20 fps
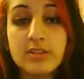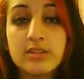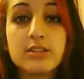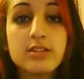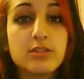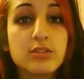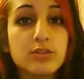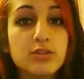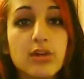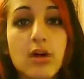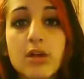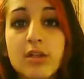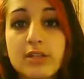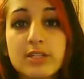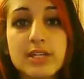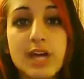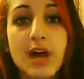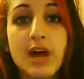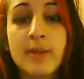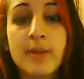to use all the
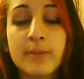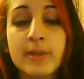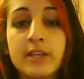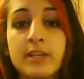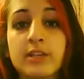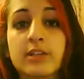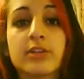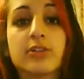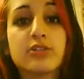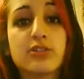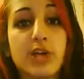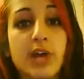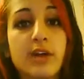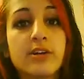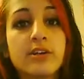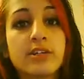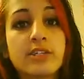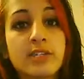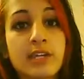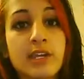time, and it'll dry
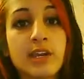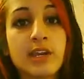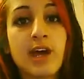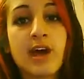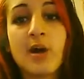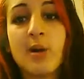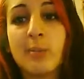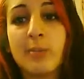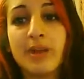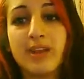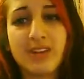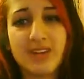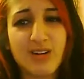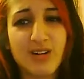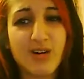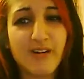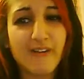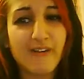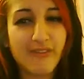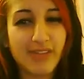your skin out and make it
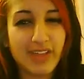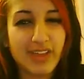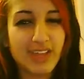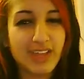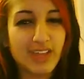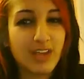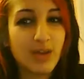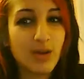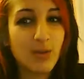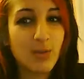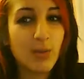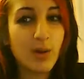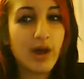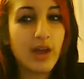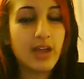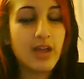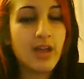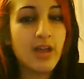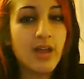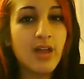all flaky and
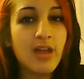white.